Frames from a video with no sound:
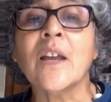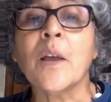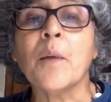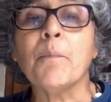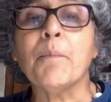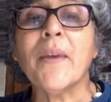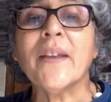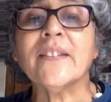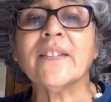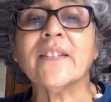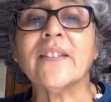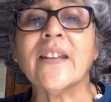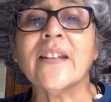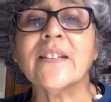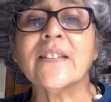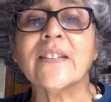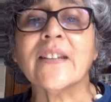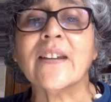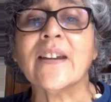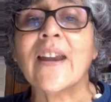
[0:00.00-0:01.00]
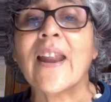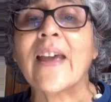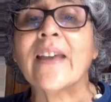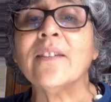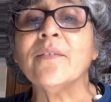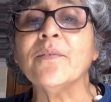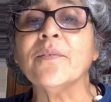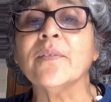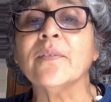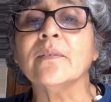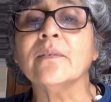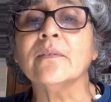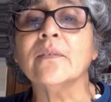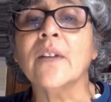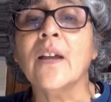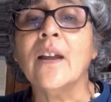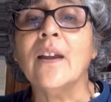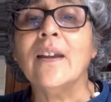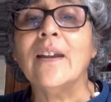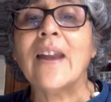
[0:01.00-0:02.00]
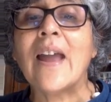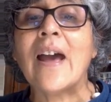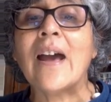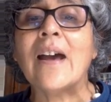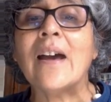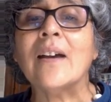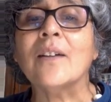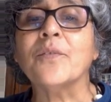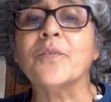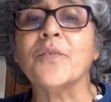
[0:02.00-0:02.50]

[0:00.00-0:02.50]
best things in life: love,